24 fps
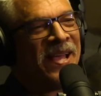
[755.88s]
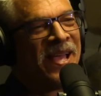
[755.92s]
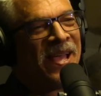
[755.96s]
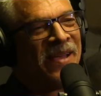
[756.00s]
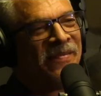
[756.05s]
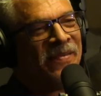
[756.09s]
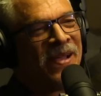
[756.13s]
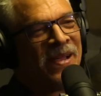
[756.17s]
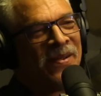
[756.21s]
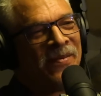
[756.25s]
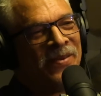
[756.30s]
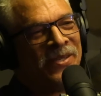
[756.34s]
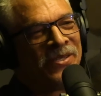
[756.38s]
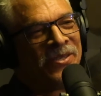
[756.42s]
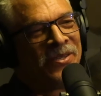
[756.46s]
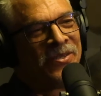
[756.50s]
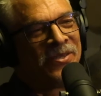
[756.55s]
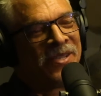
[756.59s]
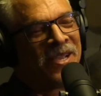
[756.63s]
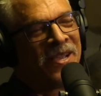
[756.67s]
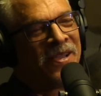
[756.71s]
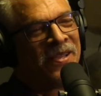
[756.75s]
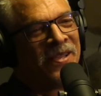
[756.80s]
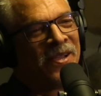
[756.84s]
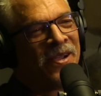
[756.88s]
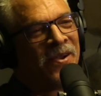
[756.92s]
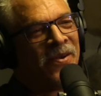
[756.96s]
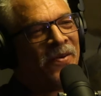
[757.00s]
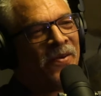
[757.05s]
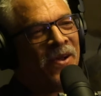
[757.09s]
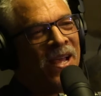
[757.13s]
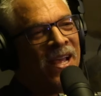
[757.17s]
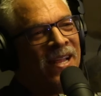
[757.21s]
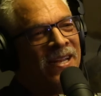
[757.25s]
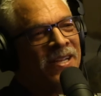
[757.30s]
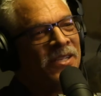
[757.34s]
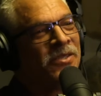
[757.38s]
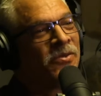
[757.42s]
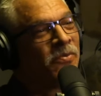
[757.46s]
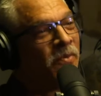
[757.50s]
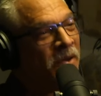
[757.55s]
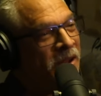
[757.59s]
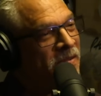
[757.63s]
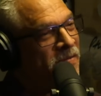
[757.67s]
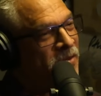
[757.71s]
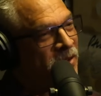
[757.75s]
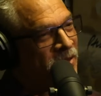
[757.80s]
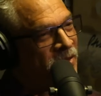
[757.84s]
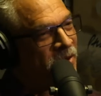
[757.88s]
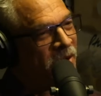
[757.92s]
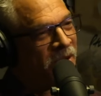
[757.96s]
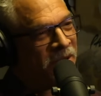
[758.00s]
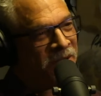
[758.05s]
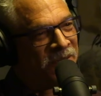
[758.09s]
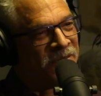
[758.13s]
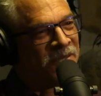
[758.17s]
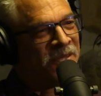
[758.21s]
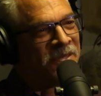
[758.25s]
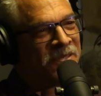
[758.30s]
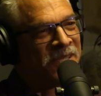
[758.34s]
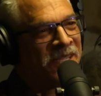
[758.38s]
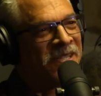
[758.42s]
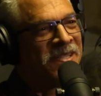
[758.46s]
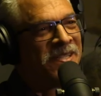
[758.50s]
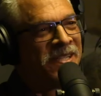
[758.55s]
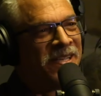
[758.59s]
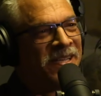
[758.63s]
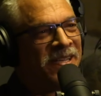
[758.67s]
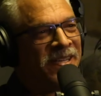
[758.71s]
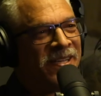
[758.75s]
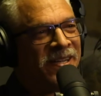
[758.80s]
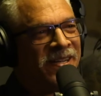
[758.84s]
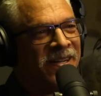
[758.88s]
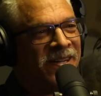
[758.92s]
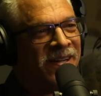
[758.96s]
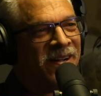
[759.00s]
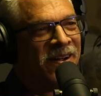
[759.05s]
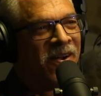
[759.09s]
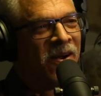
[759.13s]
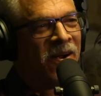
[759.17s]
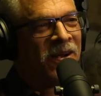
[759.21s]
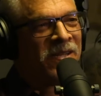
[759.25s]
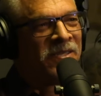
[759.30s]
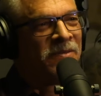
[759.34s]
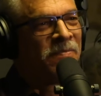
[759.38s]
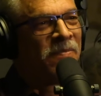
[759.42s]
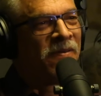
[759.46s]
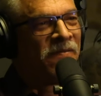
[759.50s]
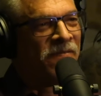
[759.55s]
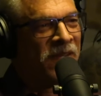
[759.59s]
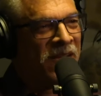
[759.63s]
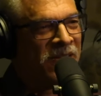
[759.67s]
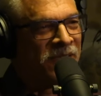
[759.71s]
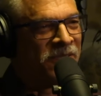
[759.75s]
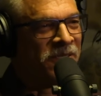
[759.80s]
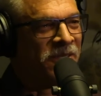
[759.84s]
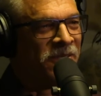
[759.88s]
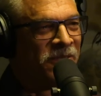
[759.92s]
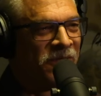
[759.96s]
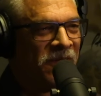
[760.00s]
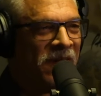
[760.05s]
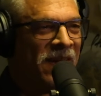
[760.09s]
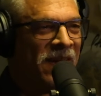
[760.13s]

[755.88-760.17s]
and we should say, at least one of your daughters is in the arts professions,